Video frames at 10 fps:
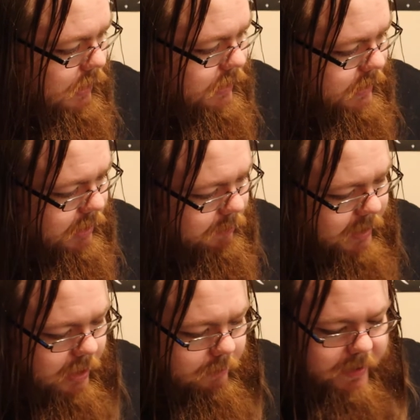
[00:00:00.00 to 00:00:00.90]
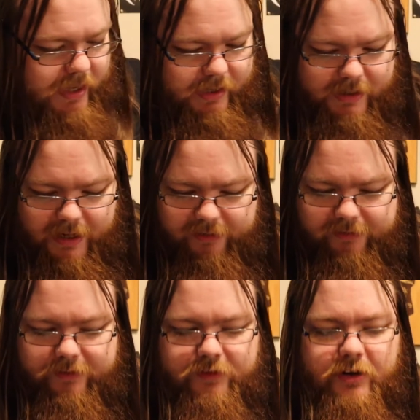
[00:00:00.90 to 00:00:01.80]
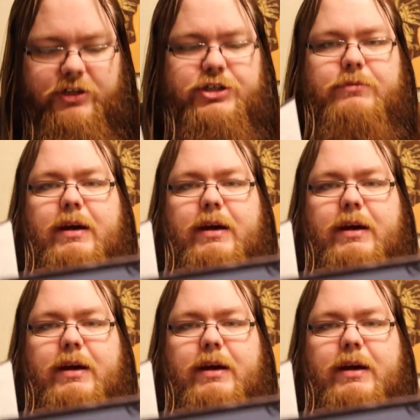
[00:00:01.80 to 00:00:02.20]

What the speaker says: And here we go. We got a nice Dungeon